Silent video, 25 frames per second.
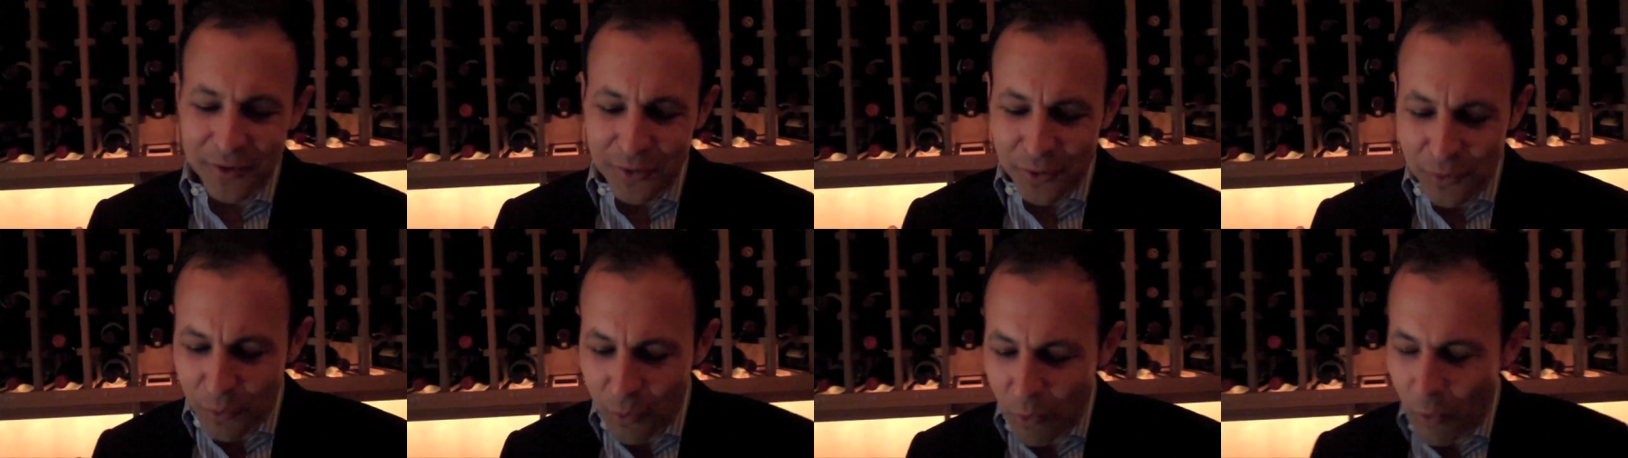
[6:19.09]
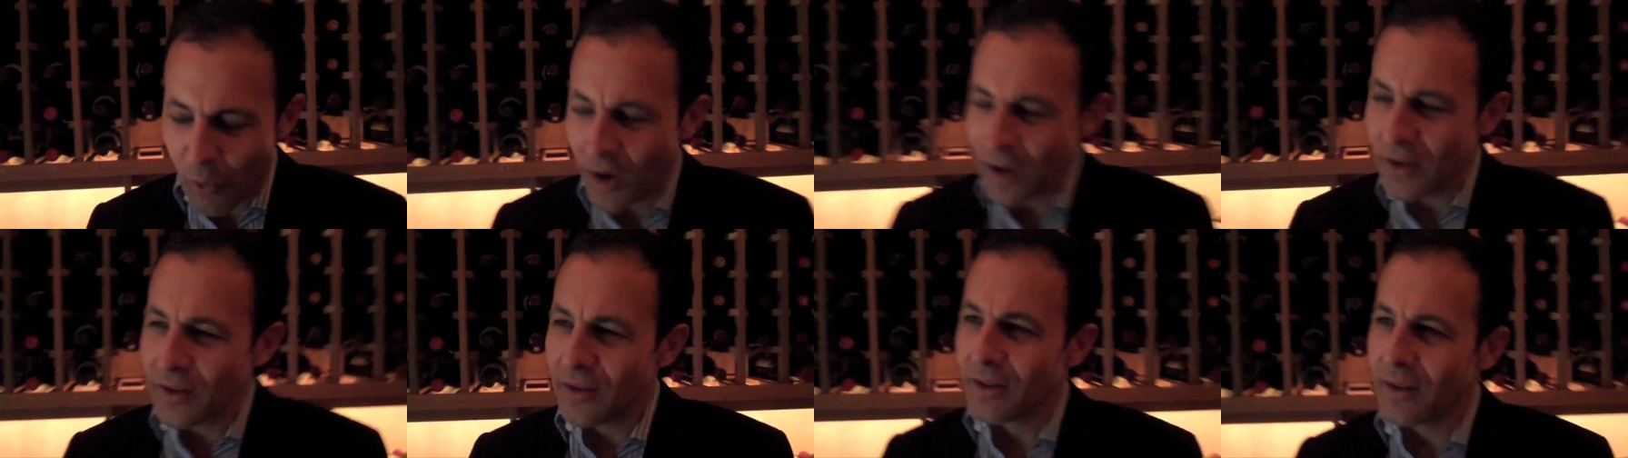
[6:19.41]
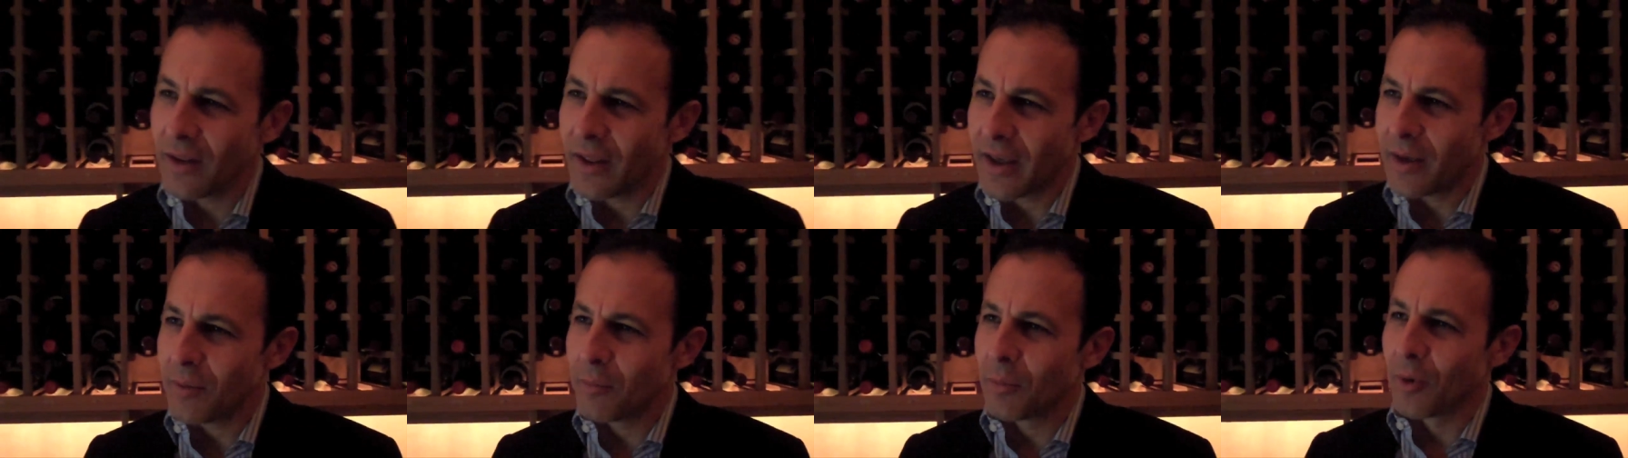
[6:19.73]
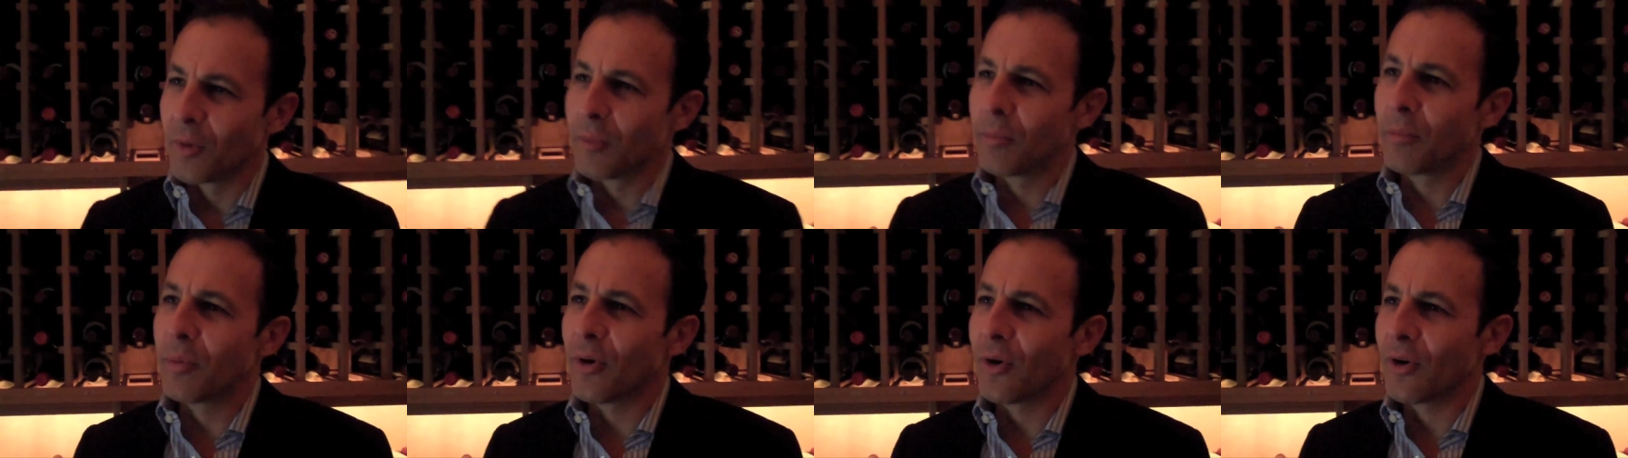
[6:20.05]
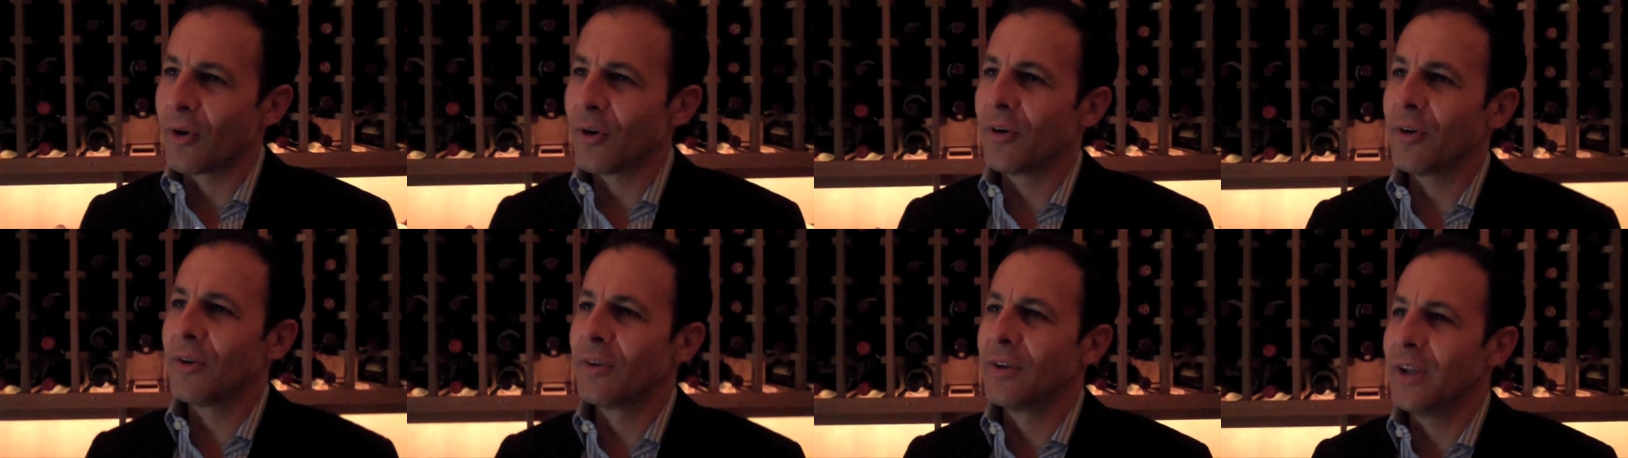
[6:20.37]
to one label
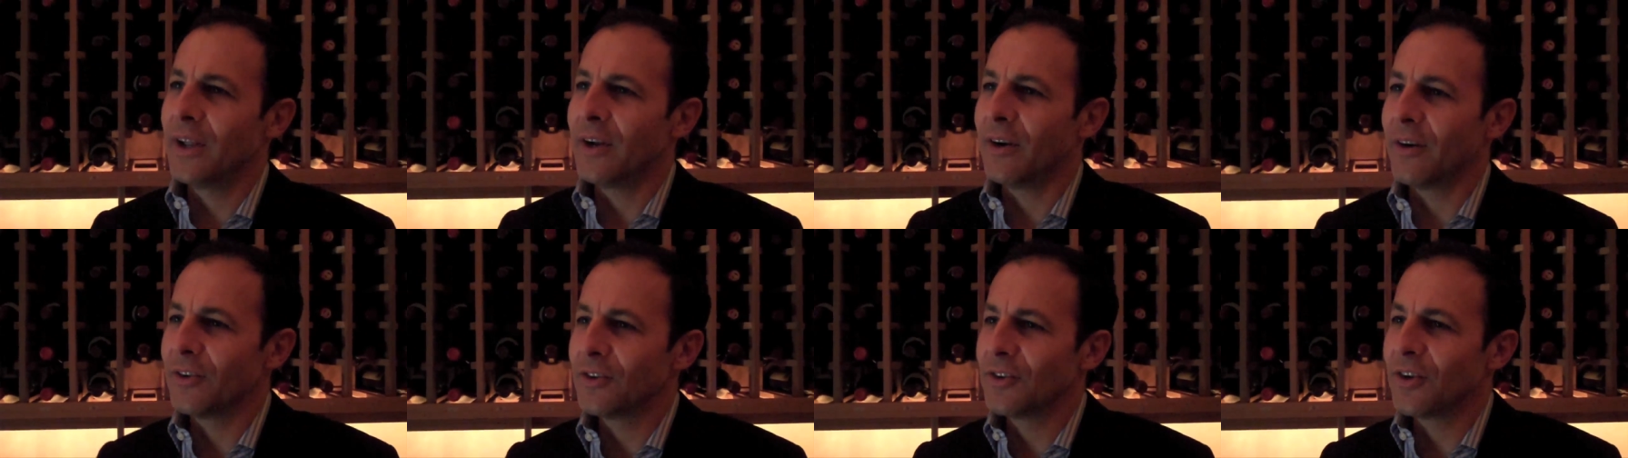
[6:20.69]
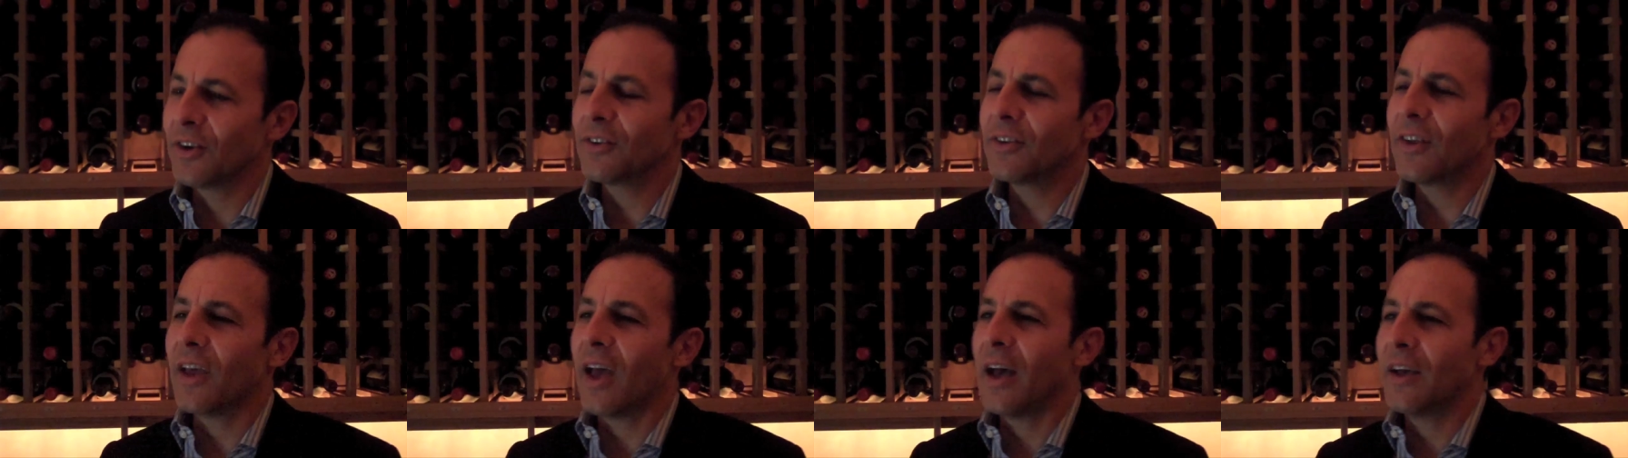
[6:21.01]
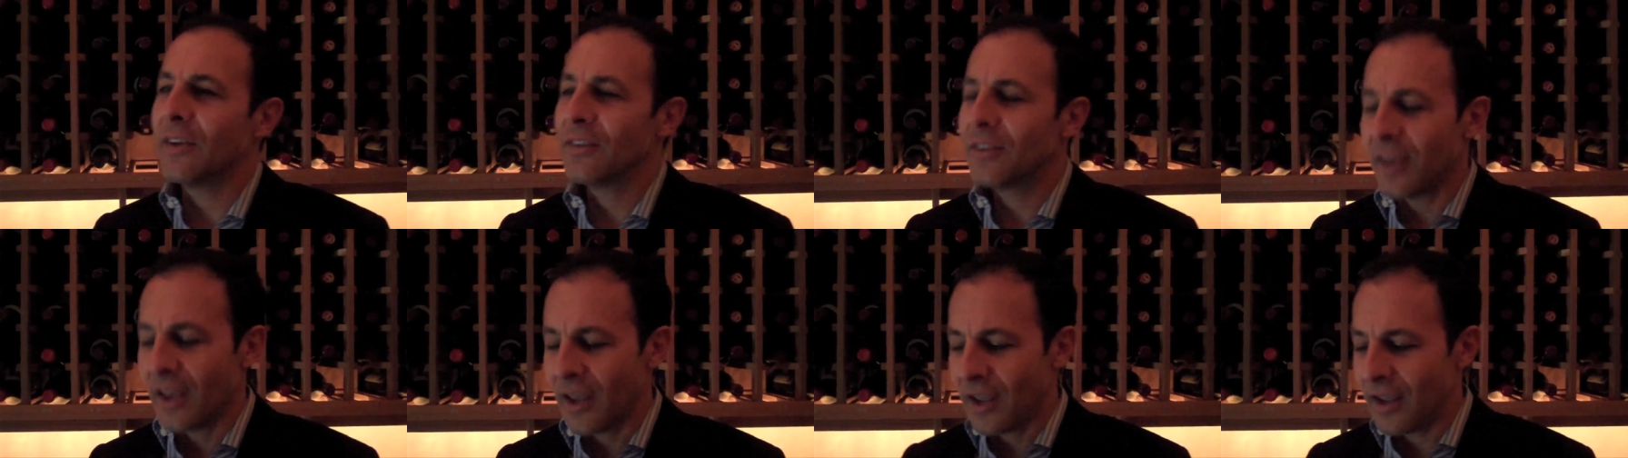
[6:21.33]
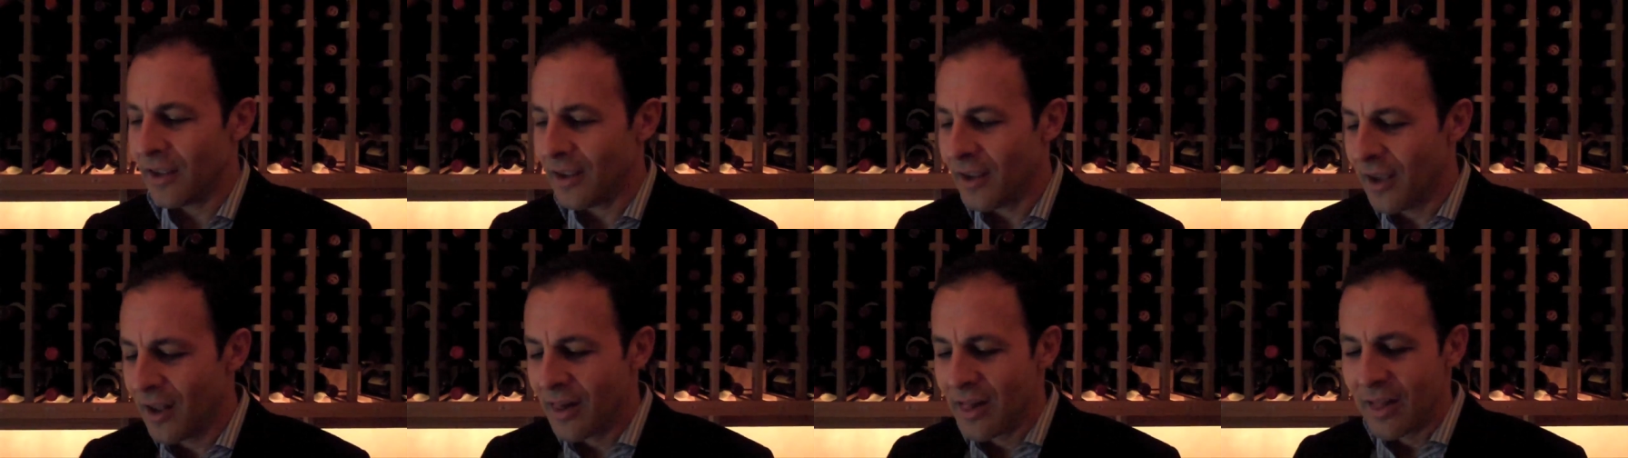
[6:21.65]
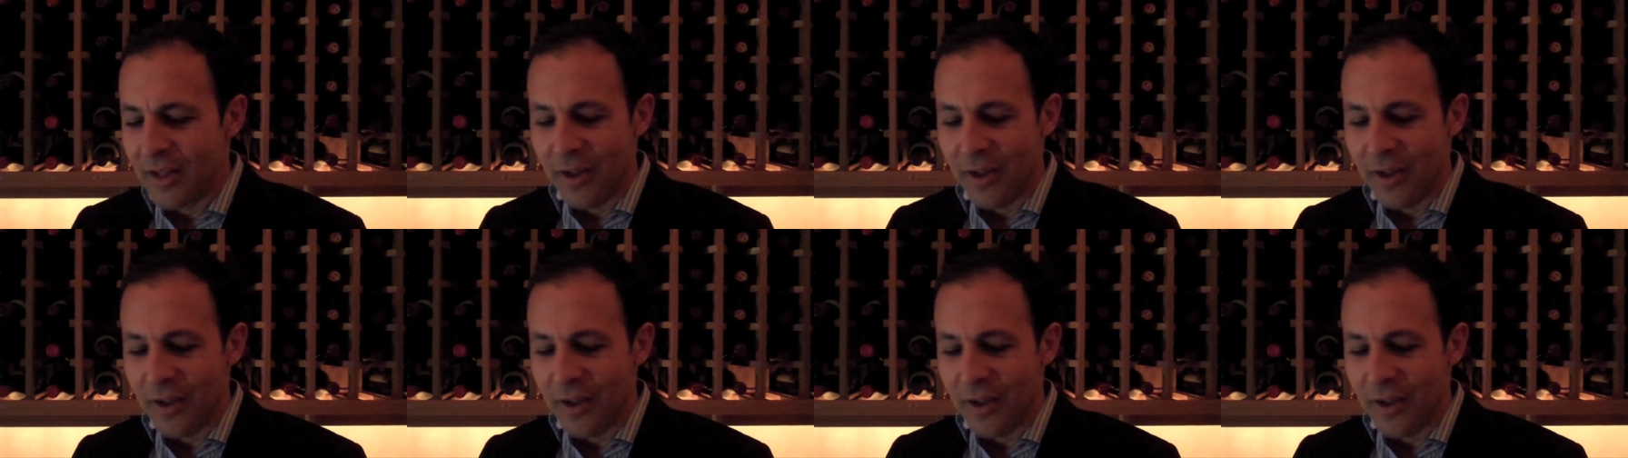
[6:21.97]
per dinner, just as a